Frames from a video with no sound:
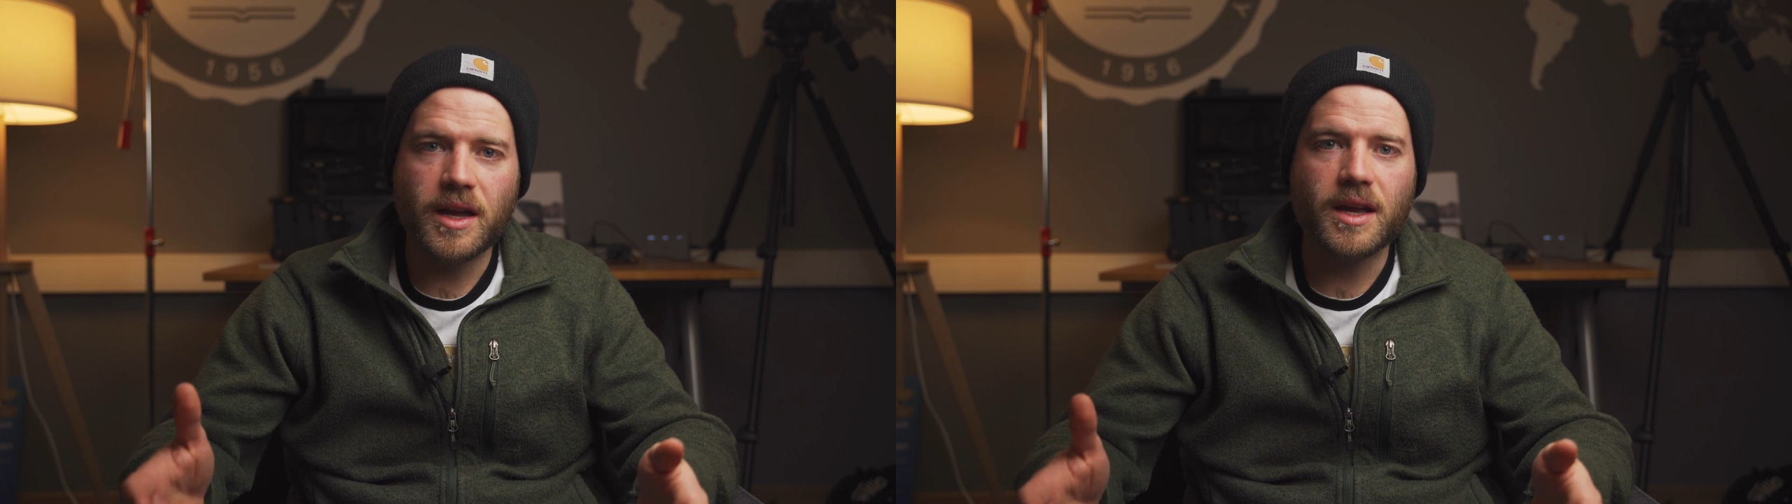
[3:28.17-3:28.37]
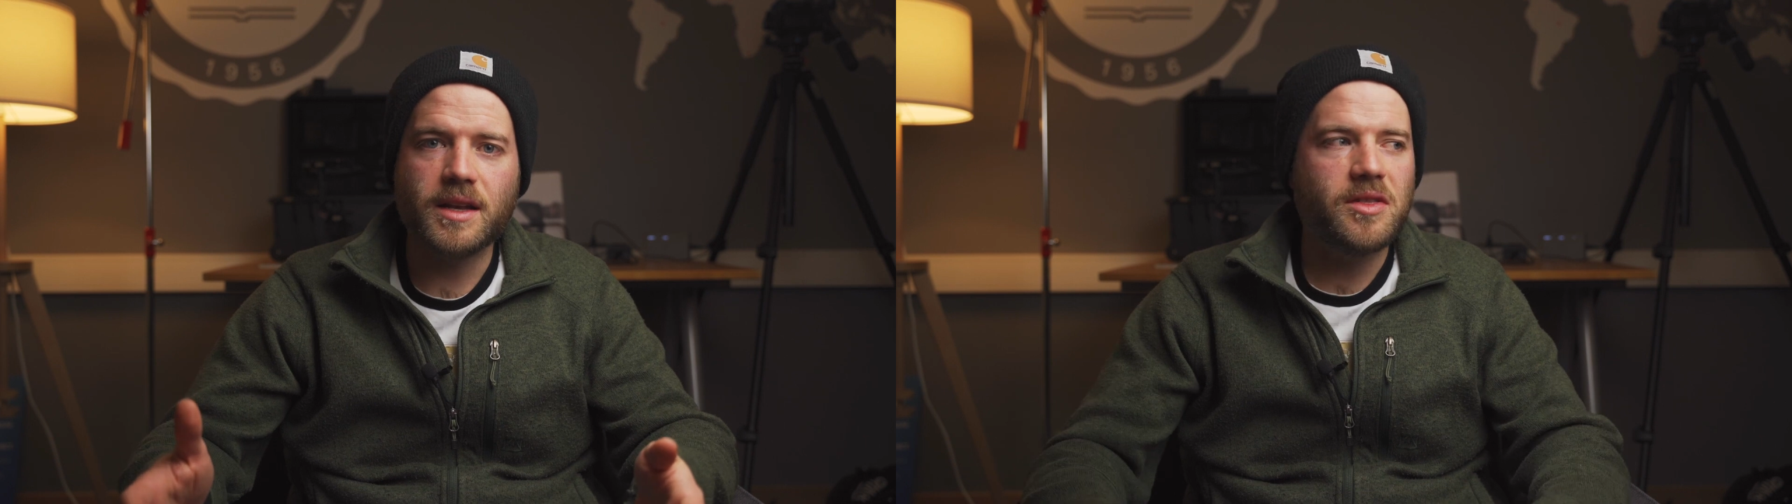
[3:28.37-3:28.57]

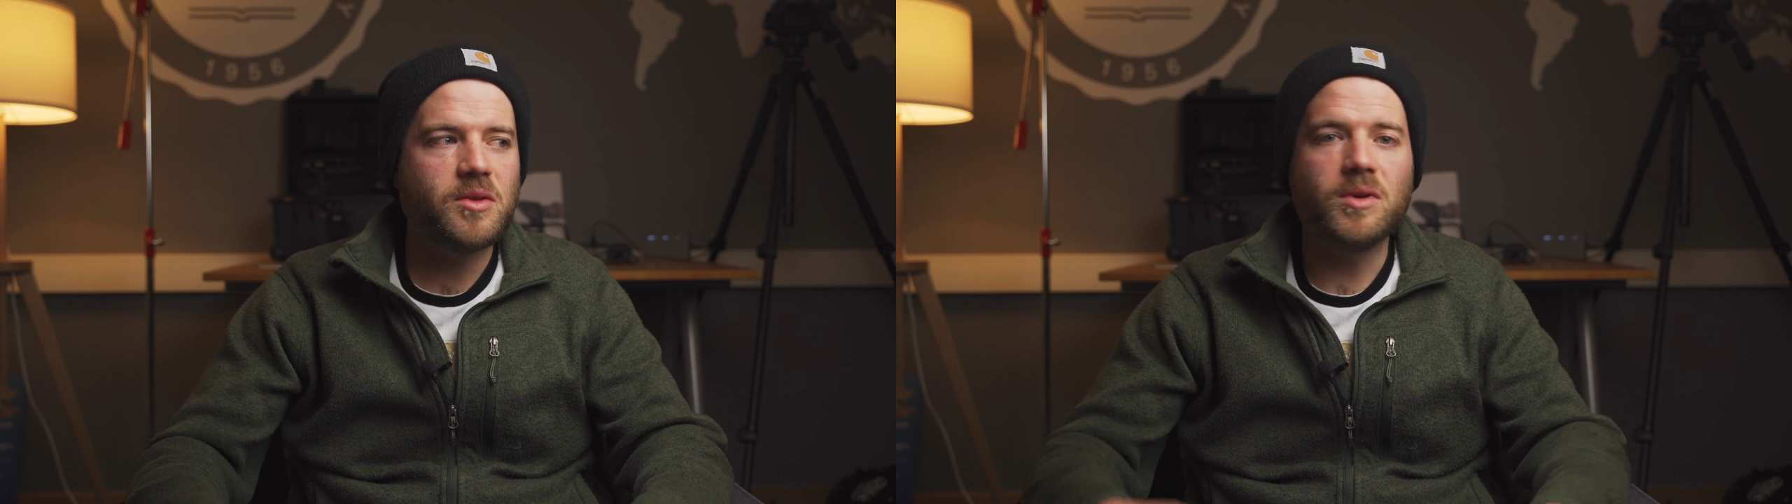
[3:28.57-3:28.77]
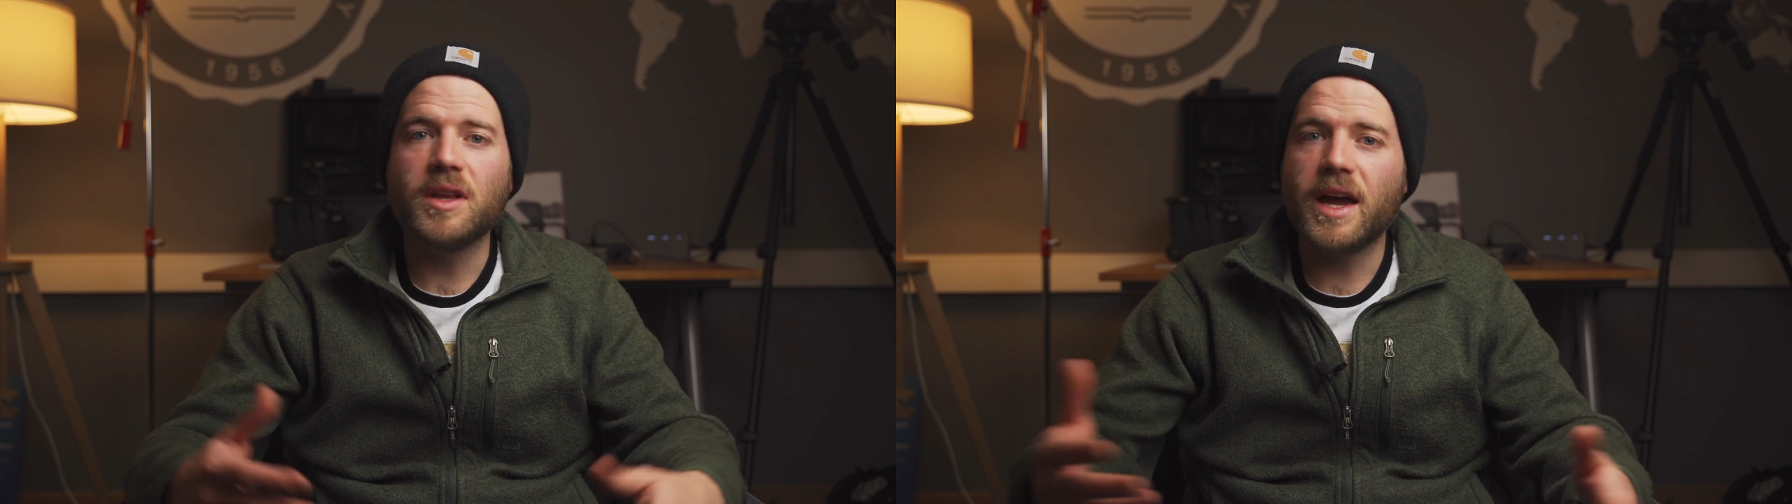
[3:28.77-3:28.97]
and they're
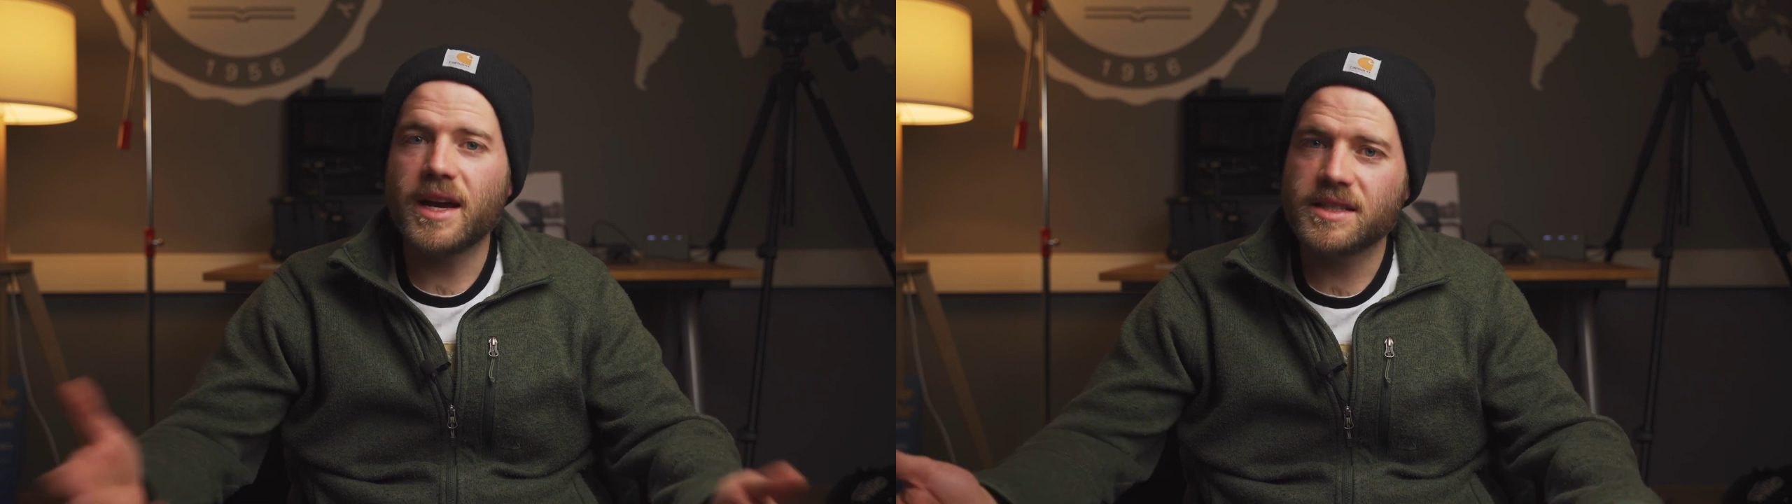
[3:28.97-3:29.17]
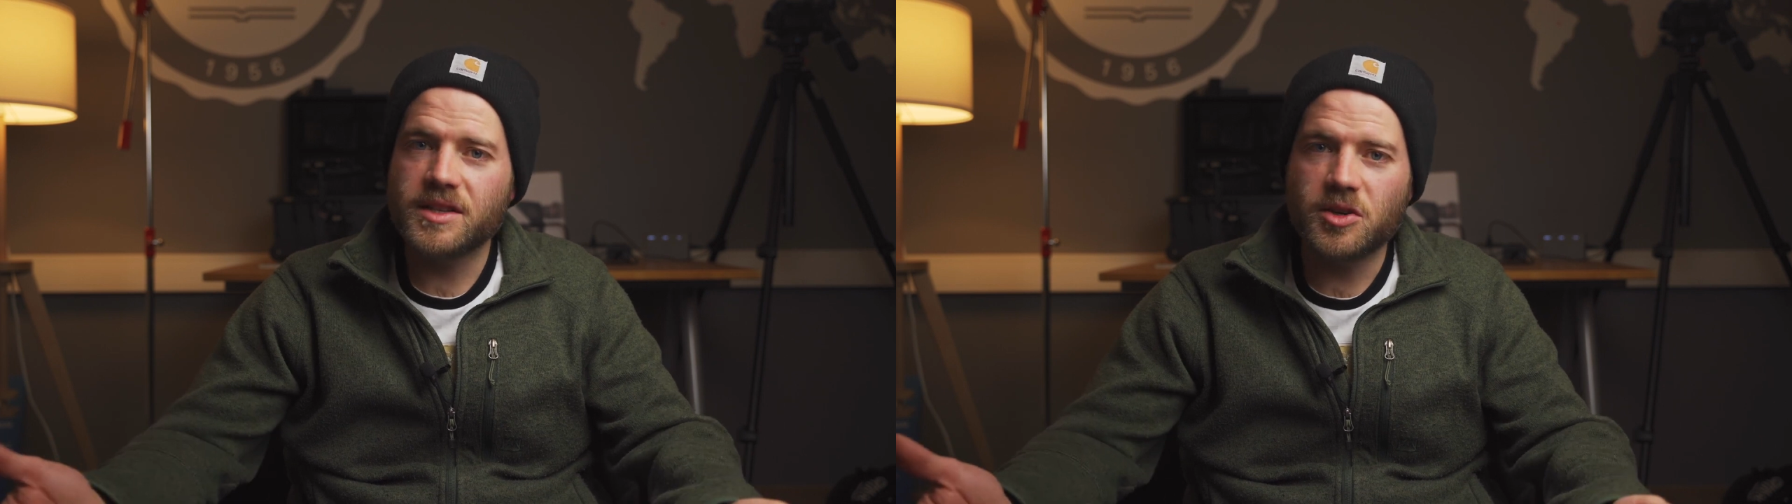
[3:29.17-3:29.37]

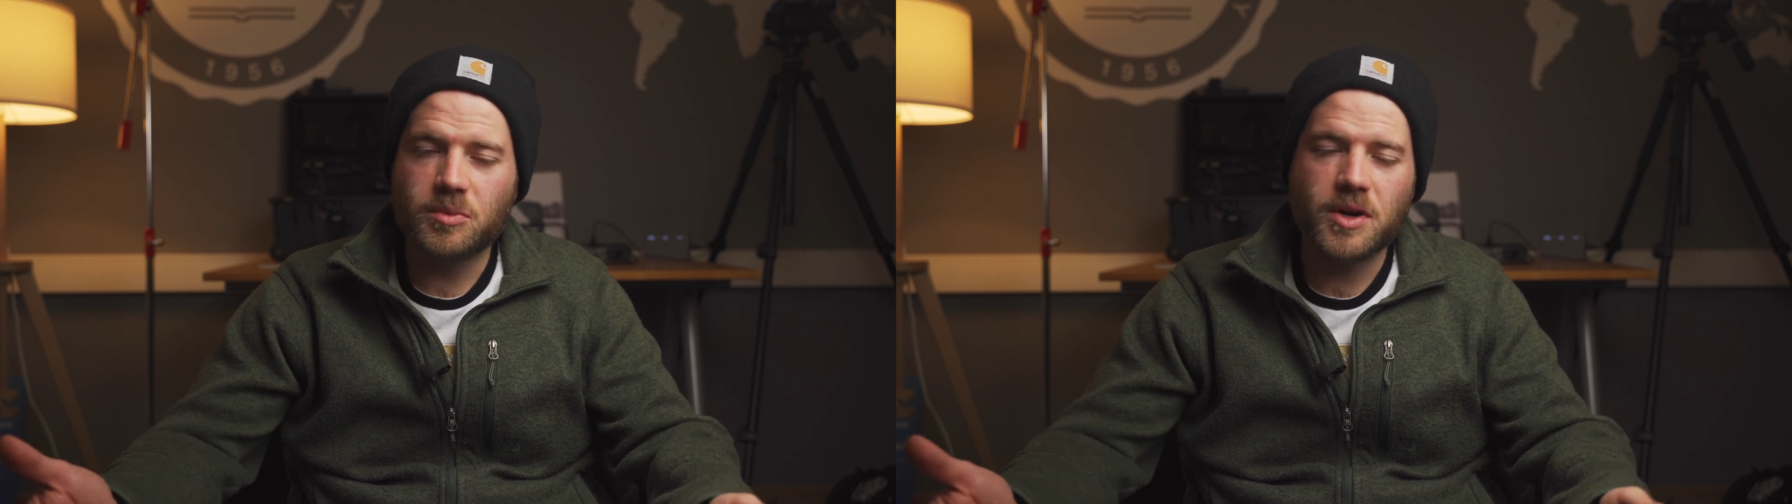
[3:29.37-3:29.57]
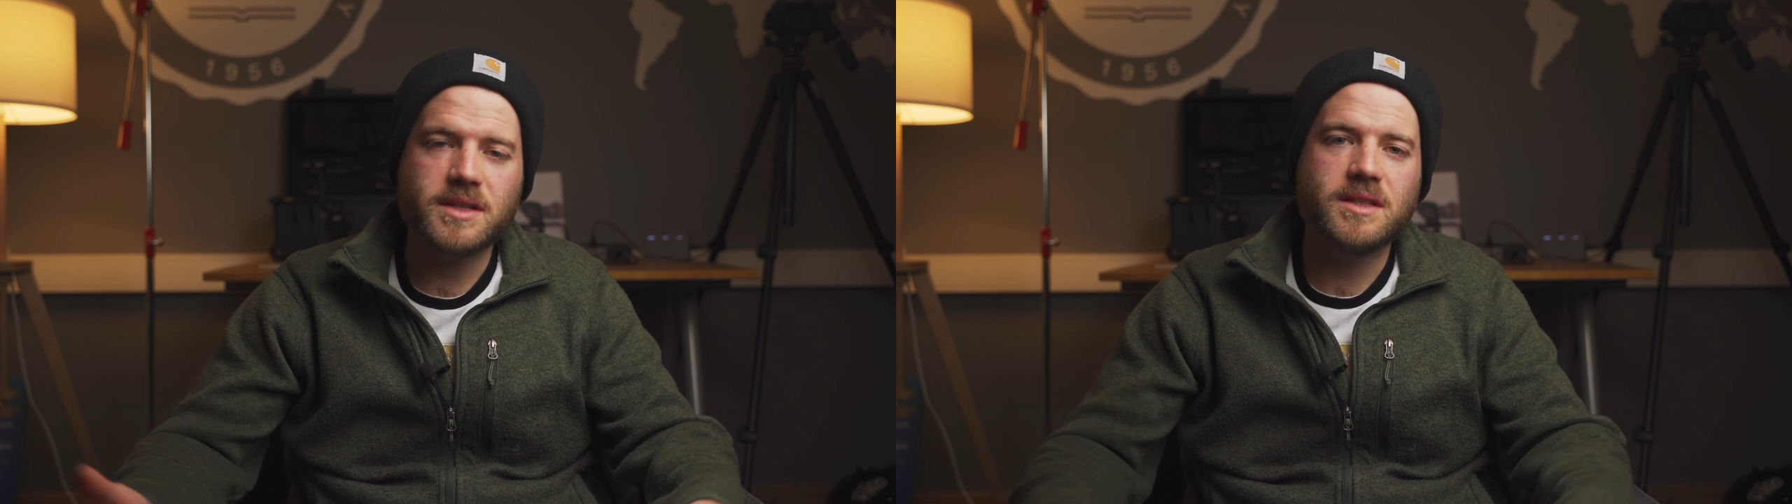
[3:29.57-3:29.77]
relaxed in your
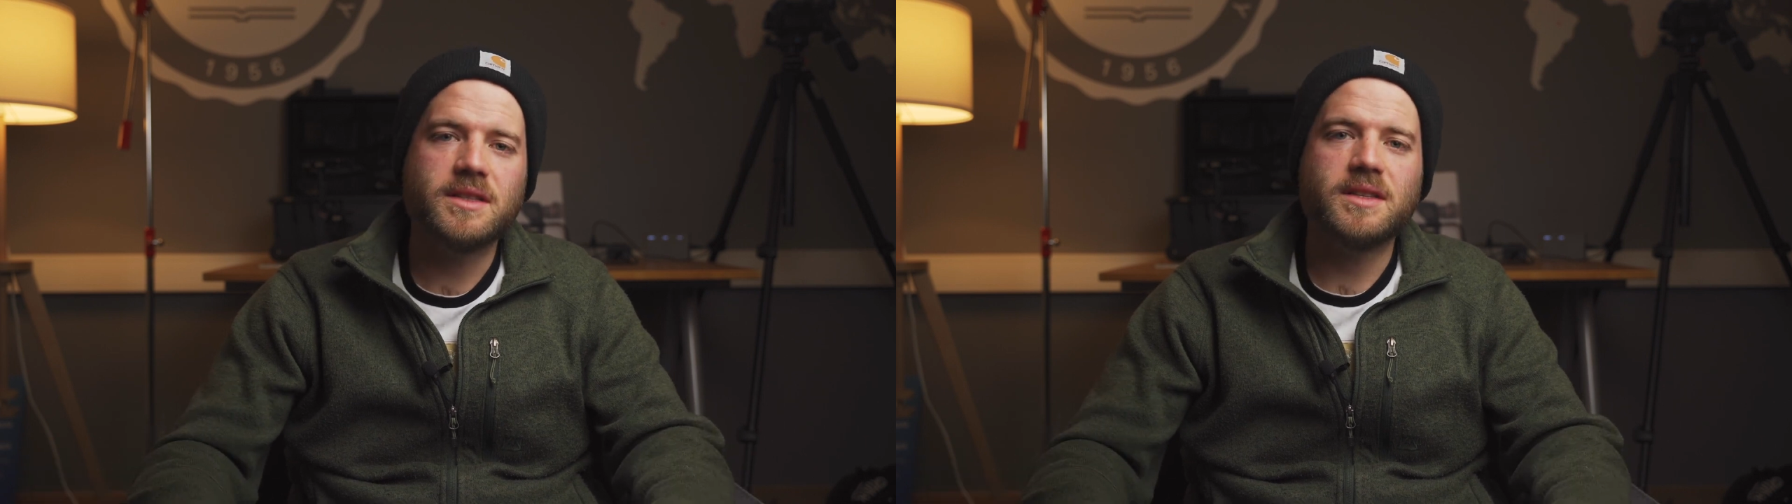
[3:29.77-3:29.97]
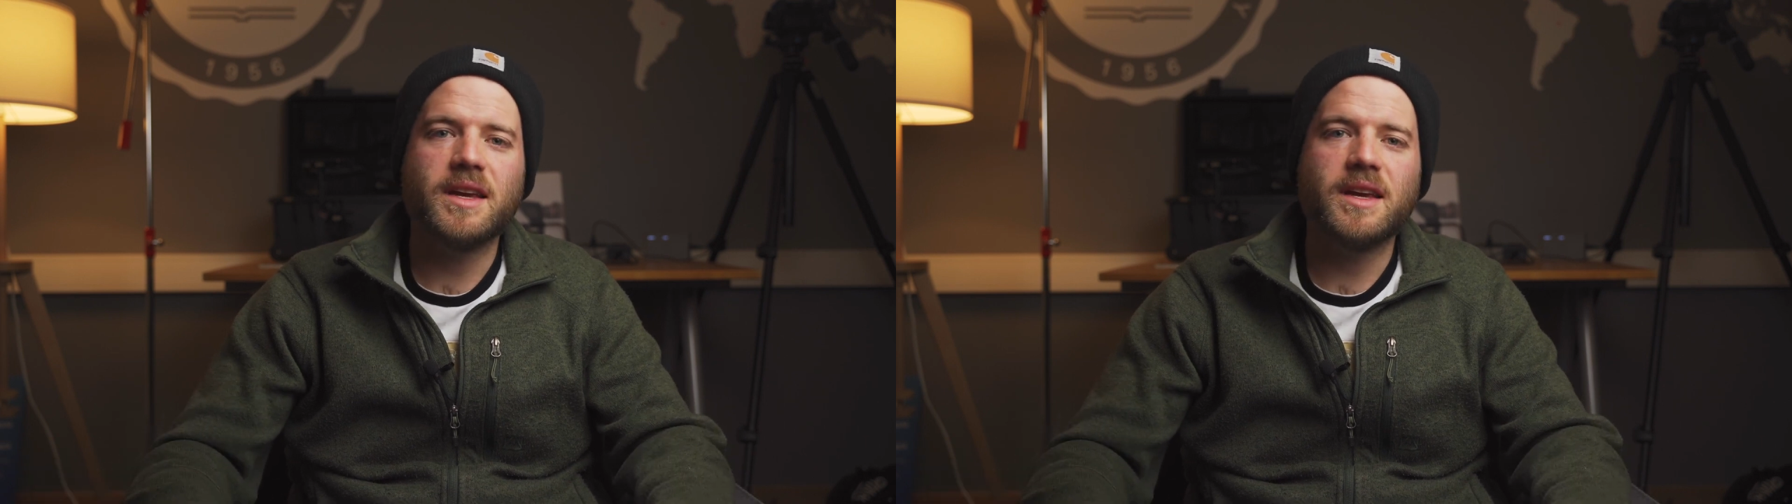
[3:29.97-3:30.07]
presence